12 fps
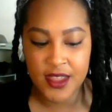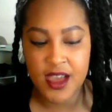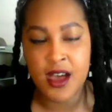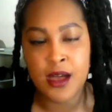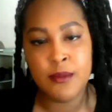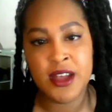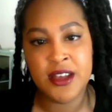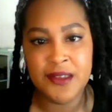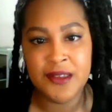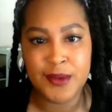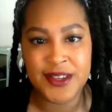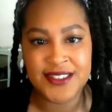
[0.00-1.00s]

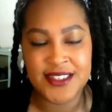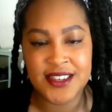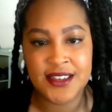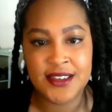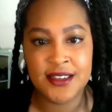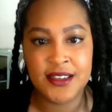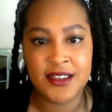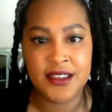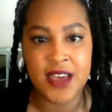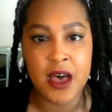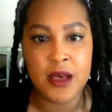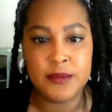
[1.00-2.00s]
Another reason
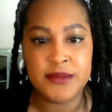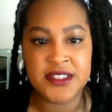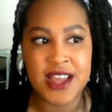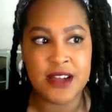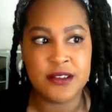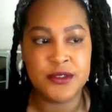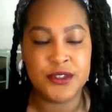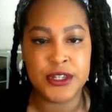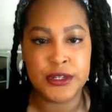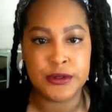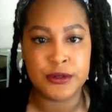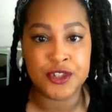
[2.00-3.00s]
comes down
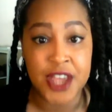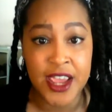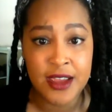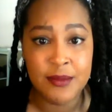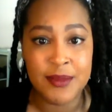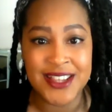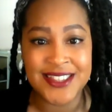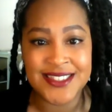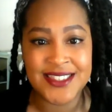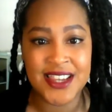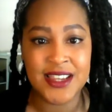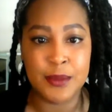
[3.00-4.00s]
to shame and
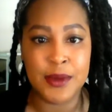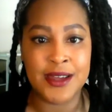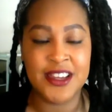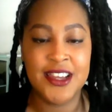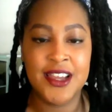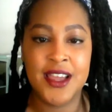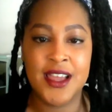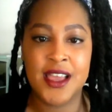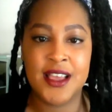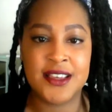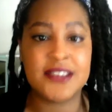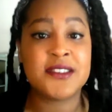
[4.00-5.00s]
stigma.
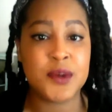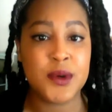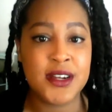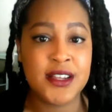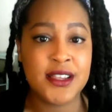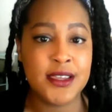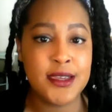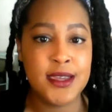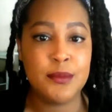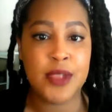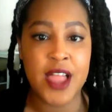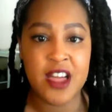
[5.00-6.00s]

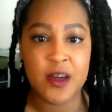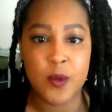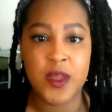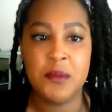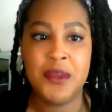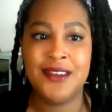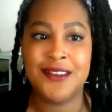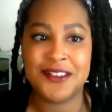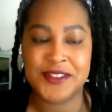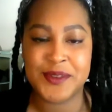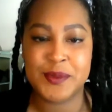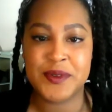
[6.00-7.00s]
Historically, Black women
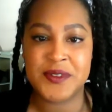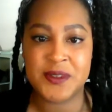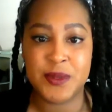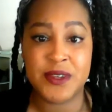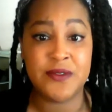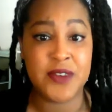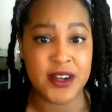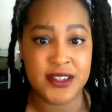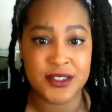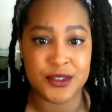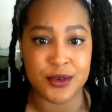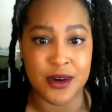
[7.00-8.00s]
are supposed to be
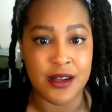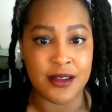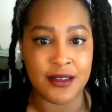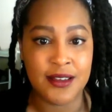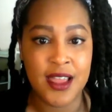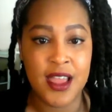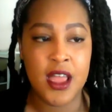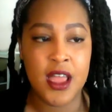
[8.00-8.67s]
very strong,